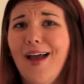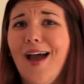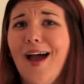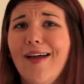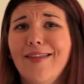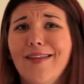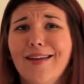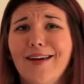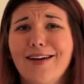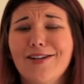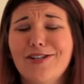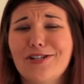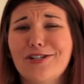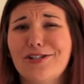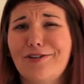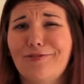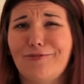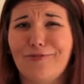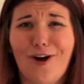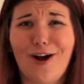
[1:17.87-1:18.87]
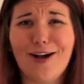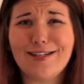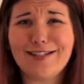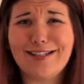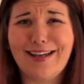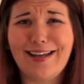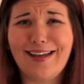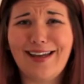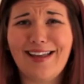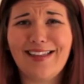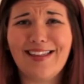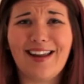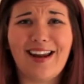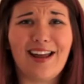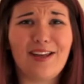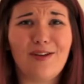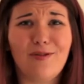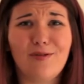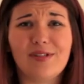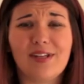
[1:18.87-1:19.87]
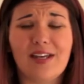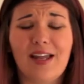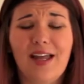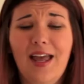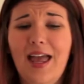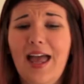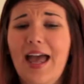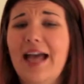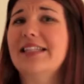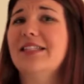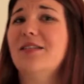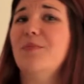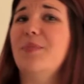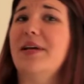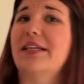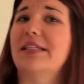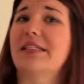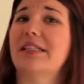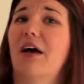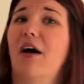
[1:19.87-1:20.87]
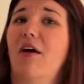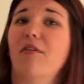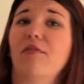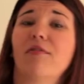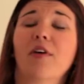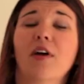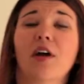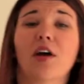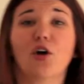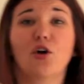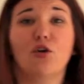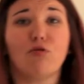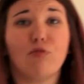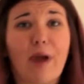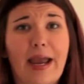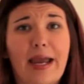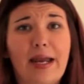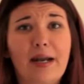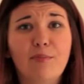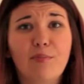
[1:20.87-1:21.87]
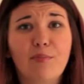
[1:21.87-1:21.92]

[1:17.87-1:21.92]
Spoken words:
and then I just defrost it, and then I use it as the base of grain